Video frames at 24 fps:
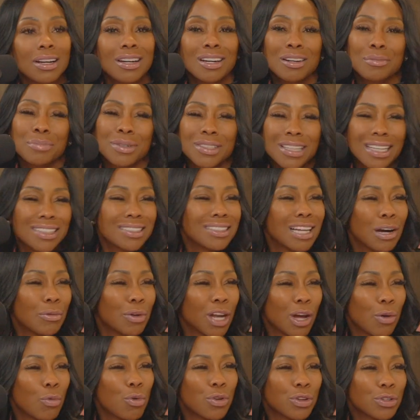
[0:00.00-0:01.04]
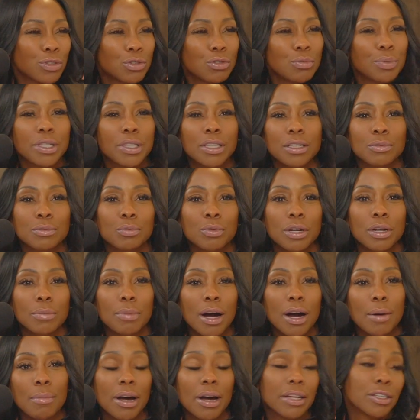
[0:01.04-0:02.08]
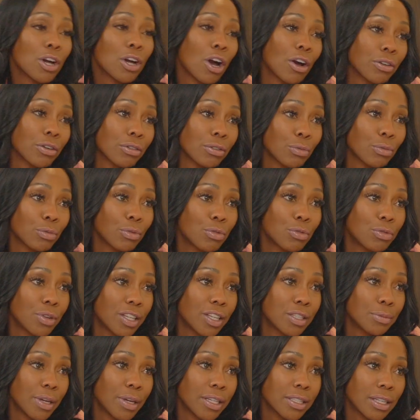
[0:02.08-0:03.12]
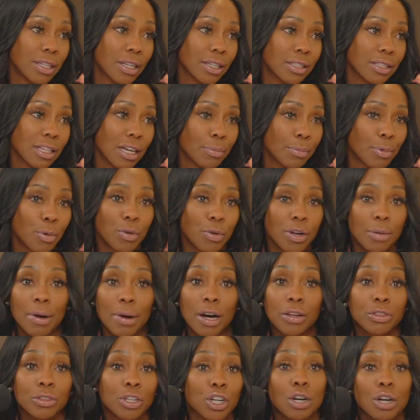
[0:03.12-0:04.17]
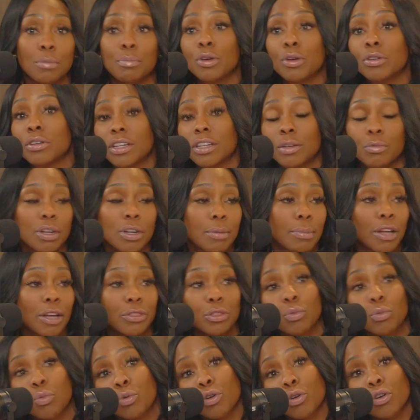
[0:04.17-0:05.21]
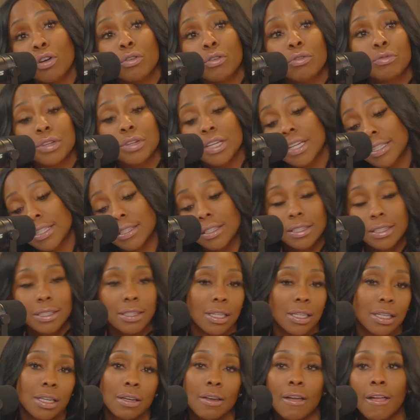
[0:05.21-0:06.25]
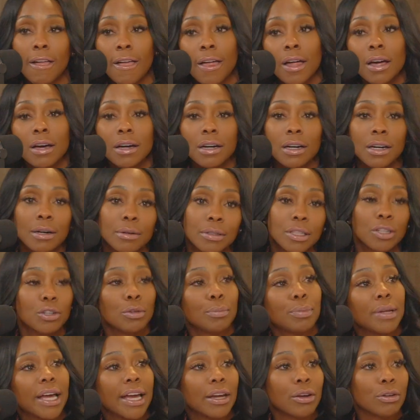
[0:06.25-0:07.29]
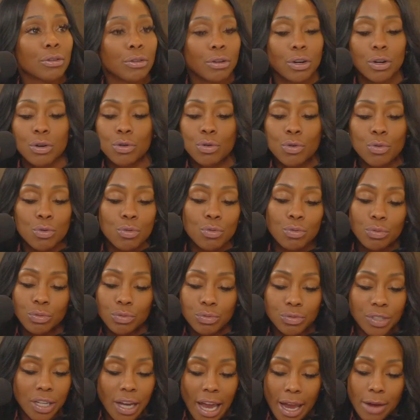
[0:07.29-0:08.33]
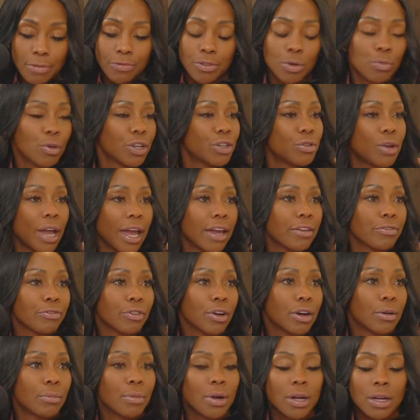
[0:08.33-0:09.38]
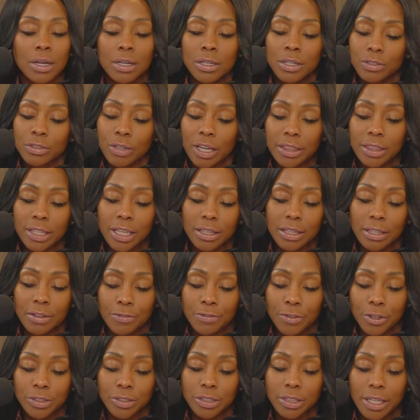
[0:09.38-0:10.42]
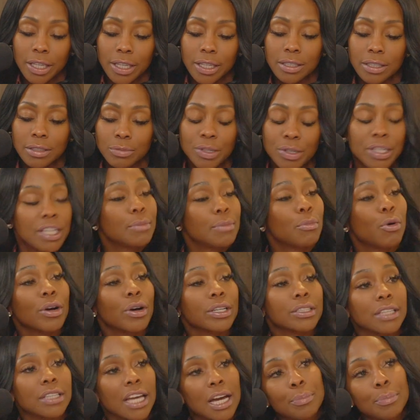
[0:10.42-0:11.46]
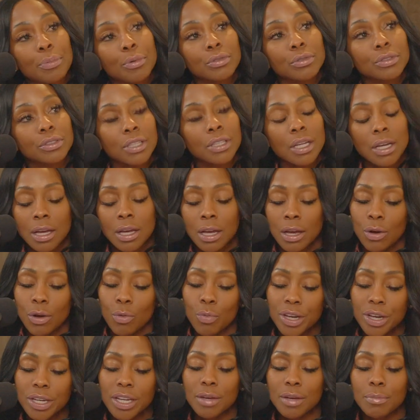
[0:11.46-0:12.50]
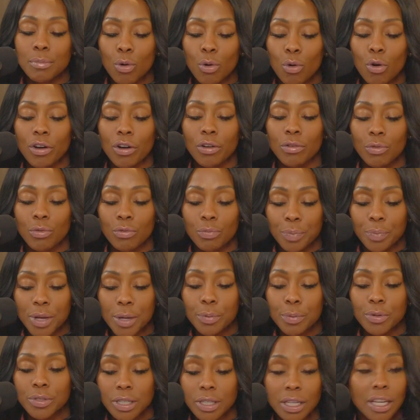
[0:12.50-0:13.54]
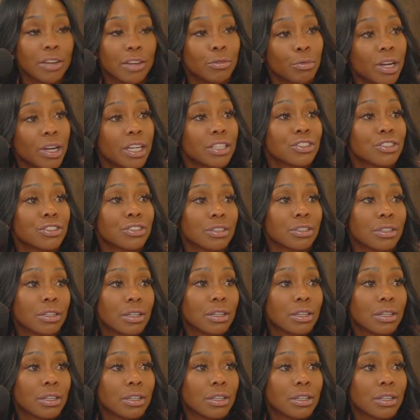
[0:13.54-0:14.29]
But that's not what I want to do, because what about my daughter who needs me as an example? What about the community? What about the world who needs to see a little black girl who came from where you came from? So I think the first thing is we need more examples. We need more people to get rich.